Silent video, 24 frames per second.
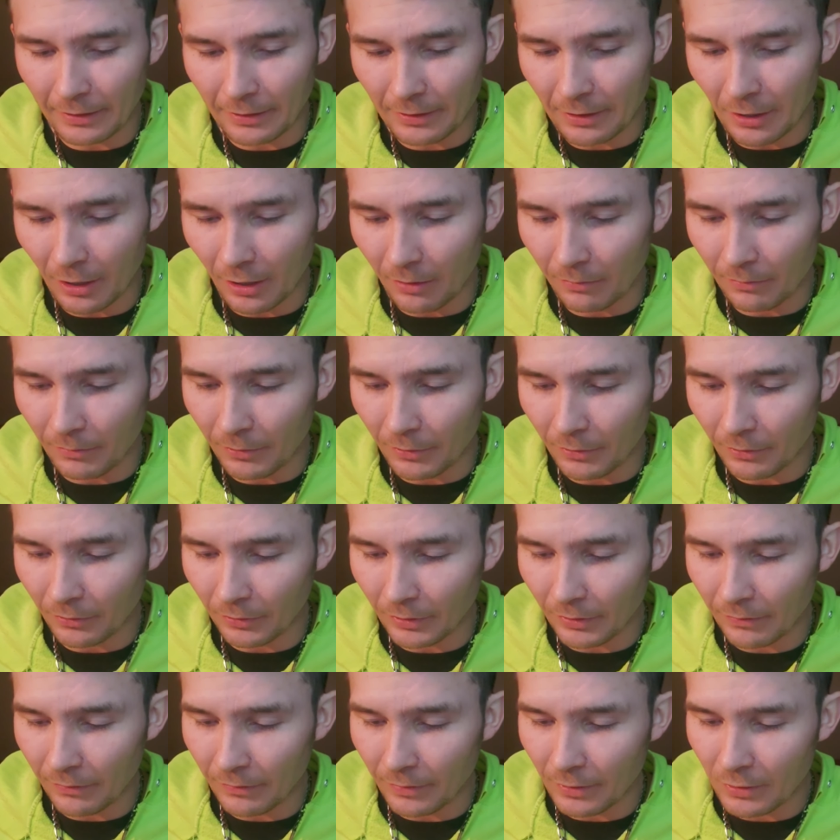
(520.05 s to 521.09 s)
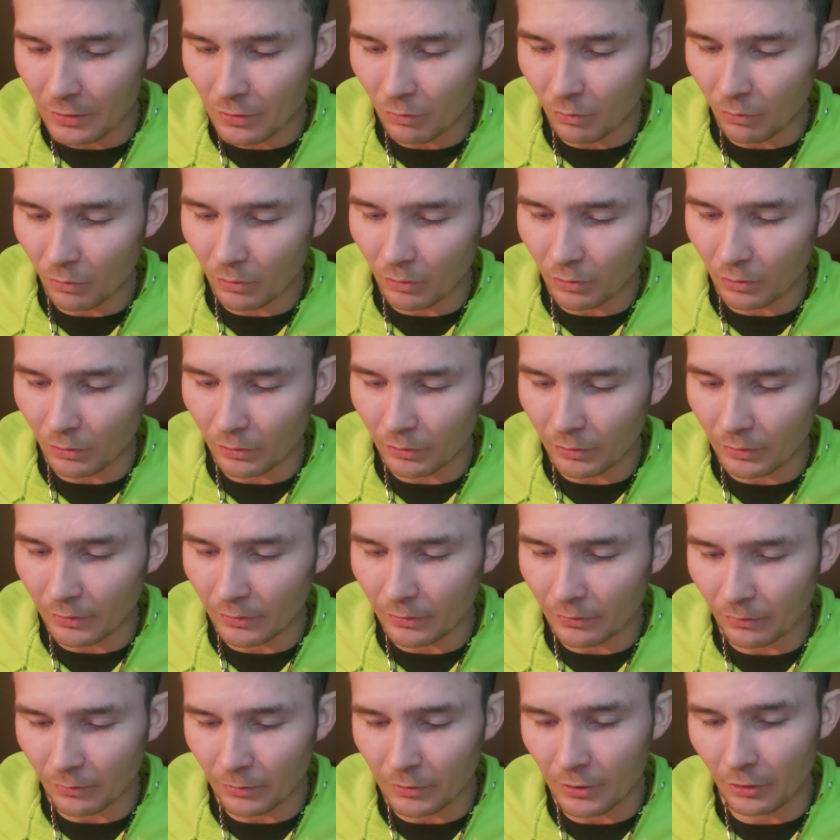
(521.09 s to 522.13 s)
come to leave this world
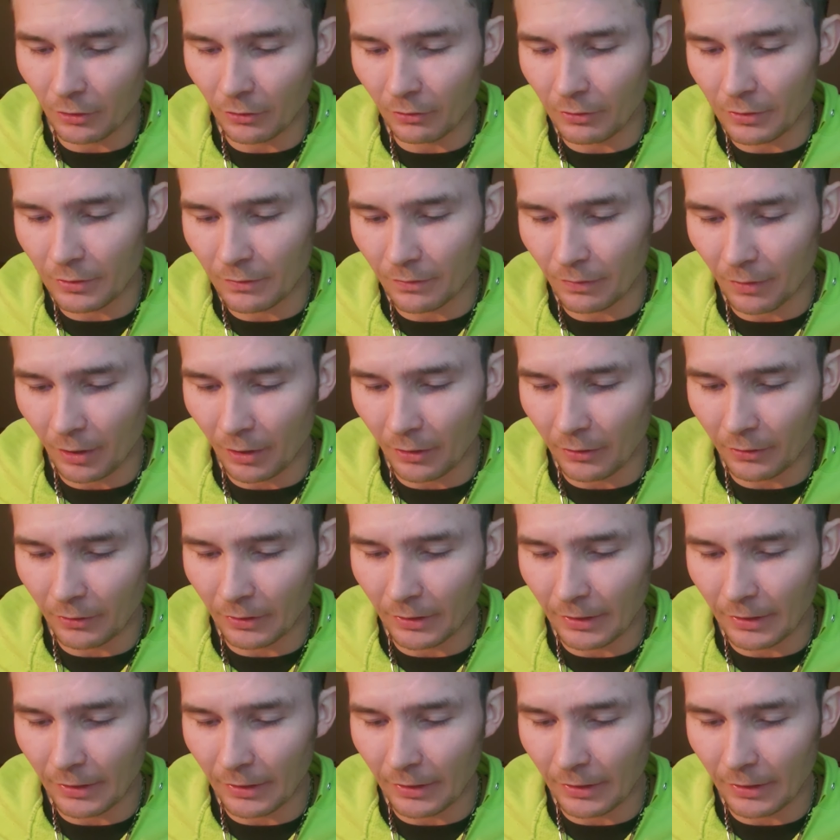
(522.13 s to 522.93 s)
and return to his Father.